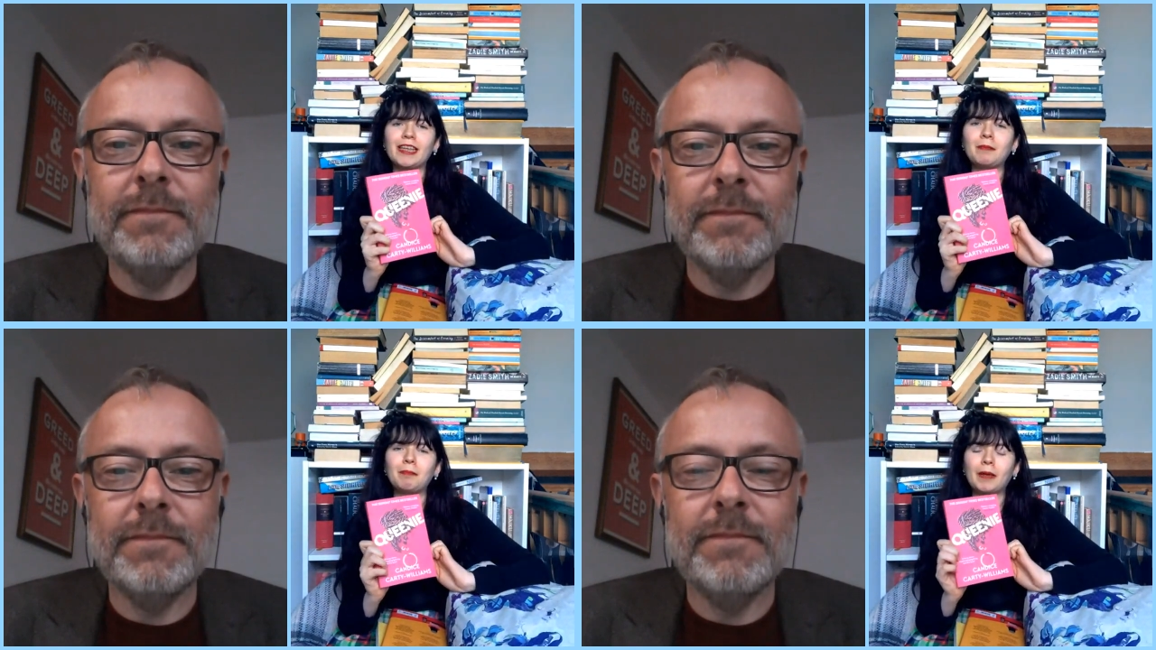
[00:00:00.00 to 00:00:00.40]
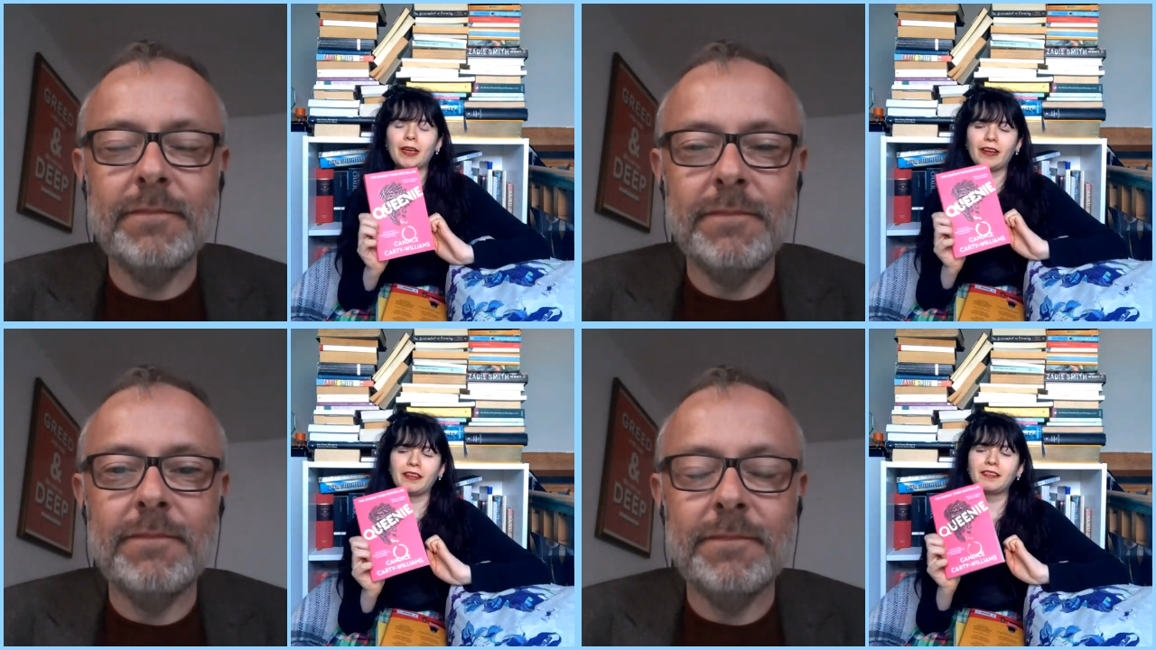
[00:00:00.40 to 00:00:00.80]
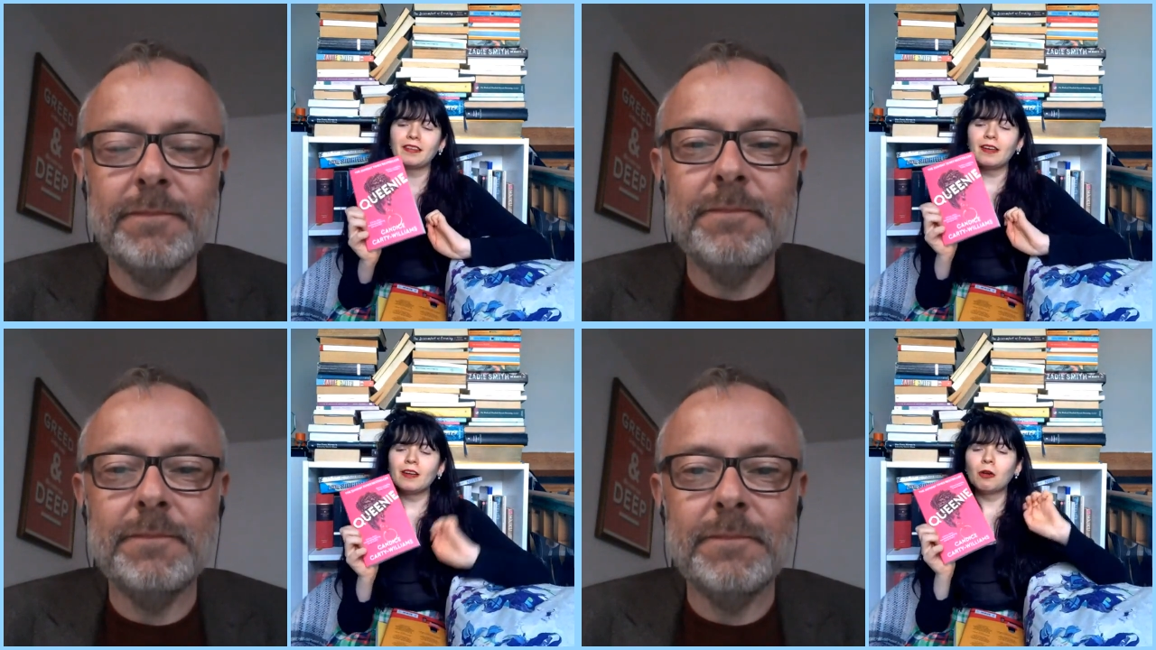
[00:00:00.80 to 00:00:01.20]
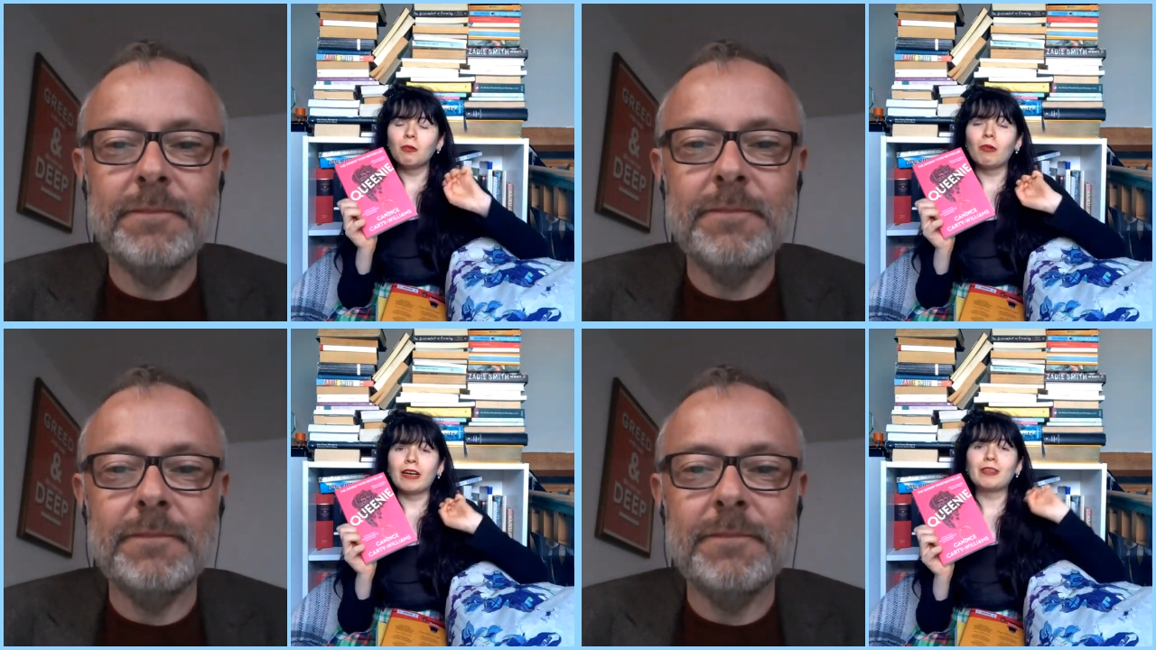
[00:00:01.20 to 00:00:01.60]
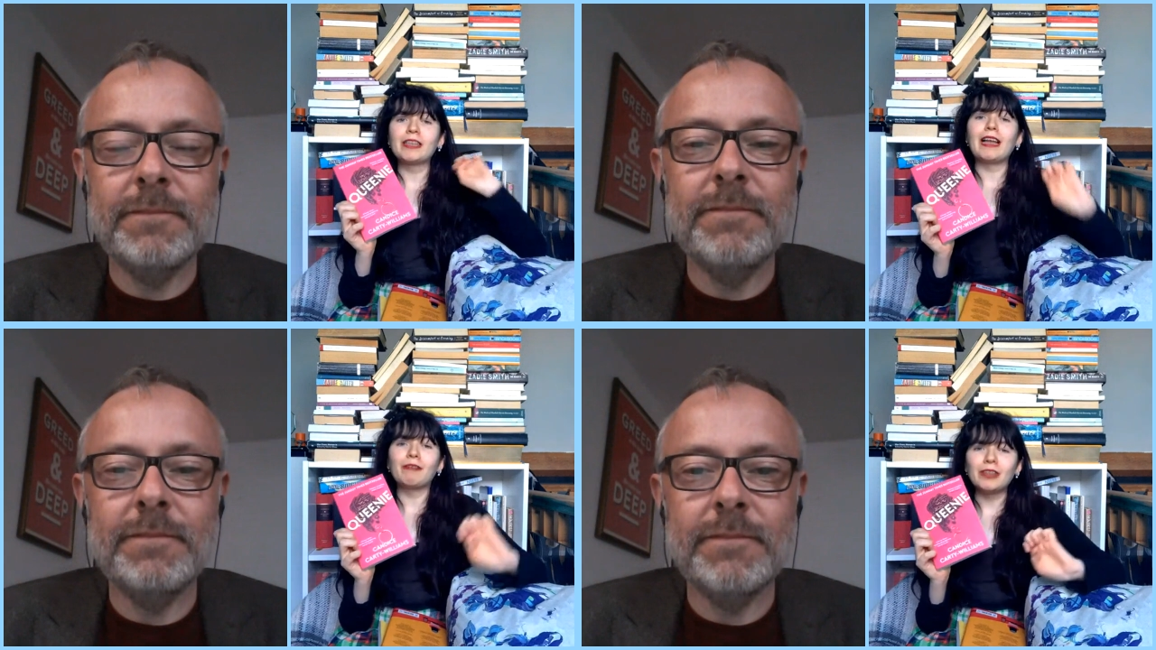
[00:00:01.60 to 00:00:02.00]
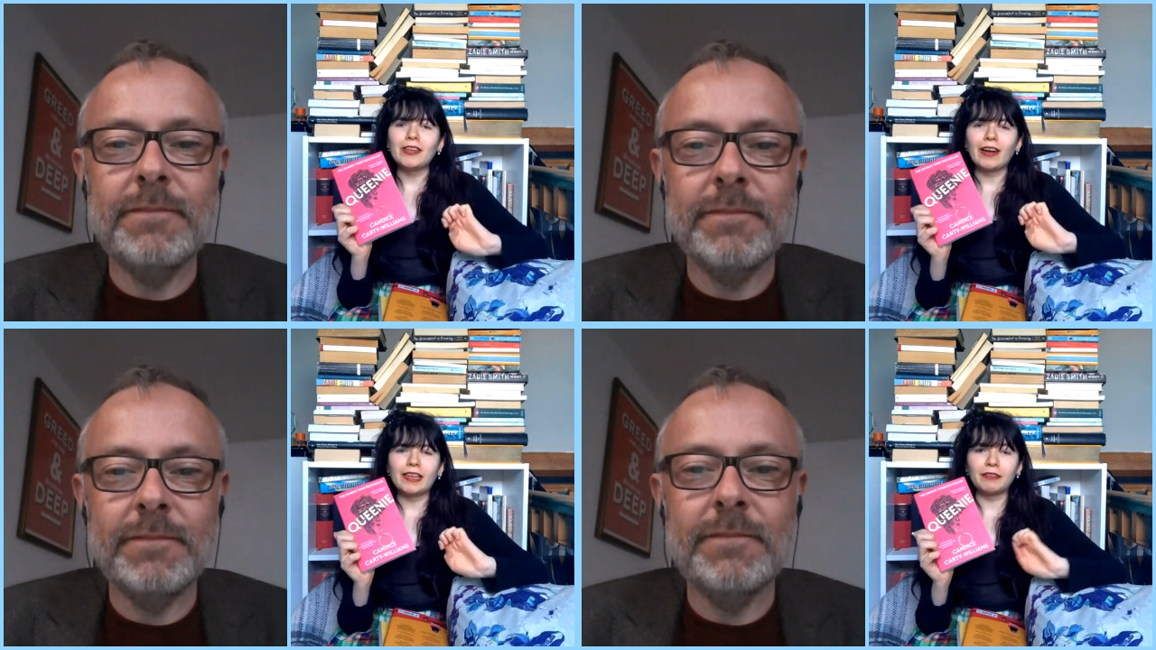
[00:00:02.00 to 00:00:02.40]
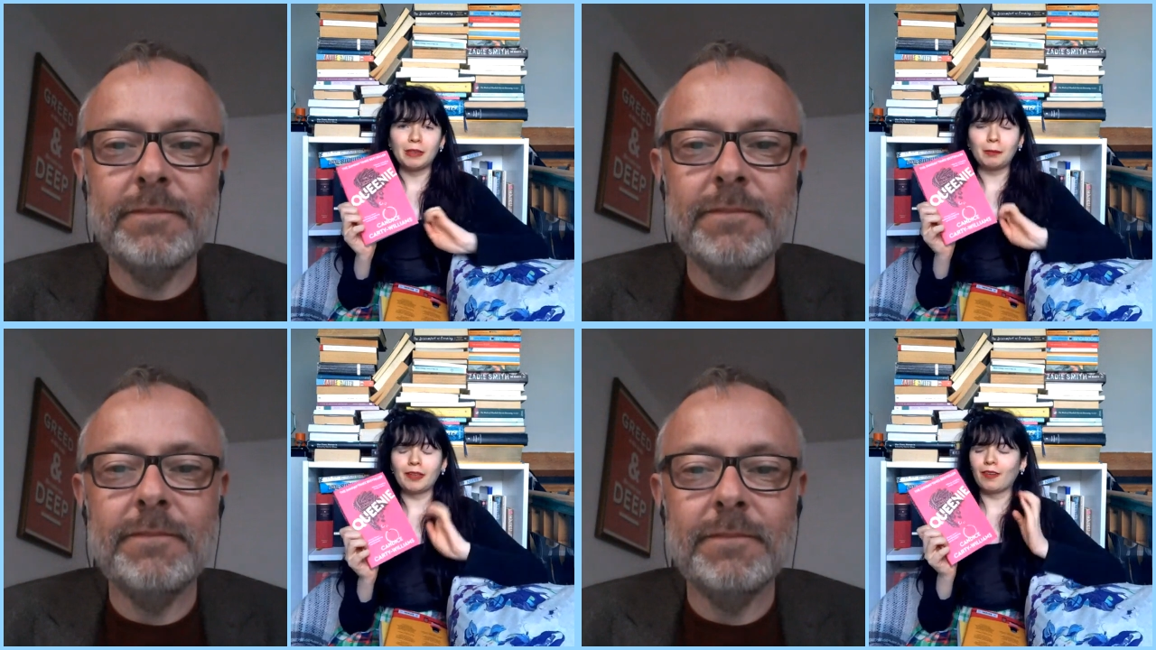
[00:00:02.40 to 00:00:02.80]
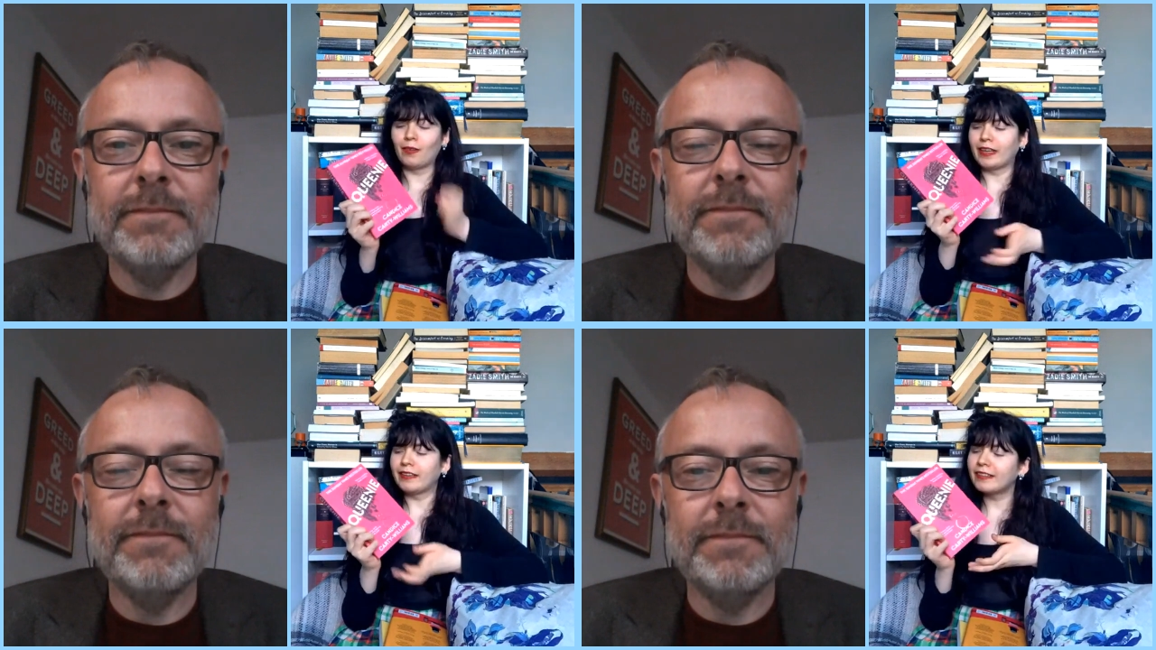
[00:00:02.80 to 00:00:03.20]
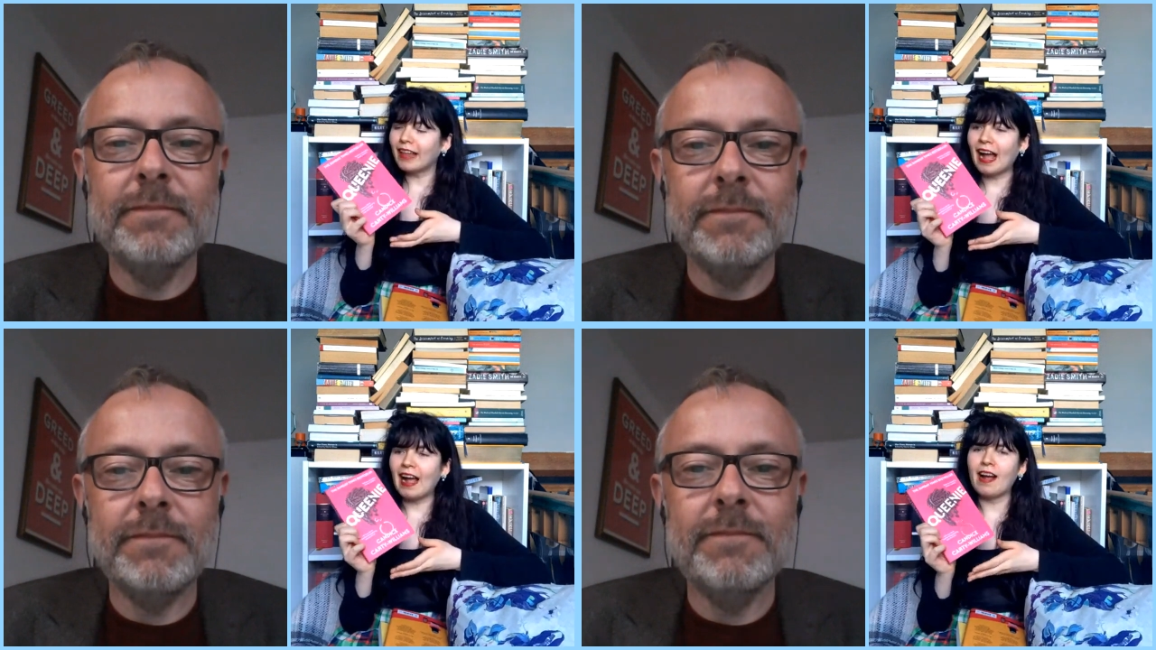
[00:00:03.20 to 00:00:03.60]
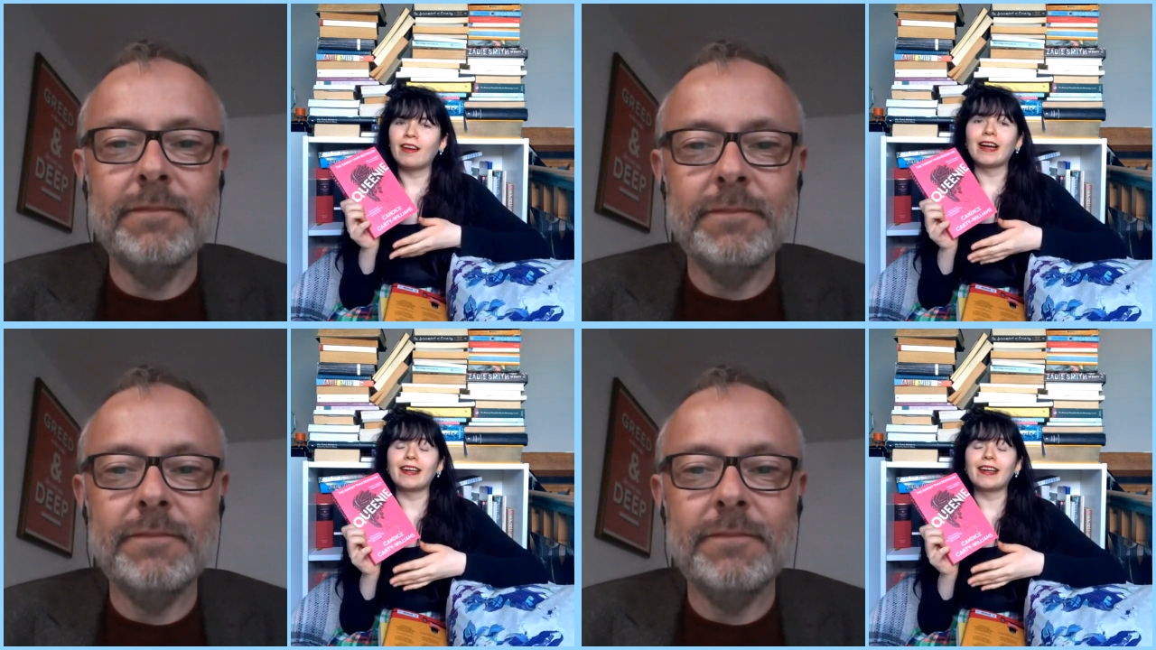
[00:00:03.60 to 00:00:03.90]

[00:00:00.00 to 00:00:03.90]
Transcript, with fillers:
Speaker 1: needs to read because whatever level you like to read books on, it's there.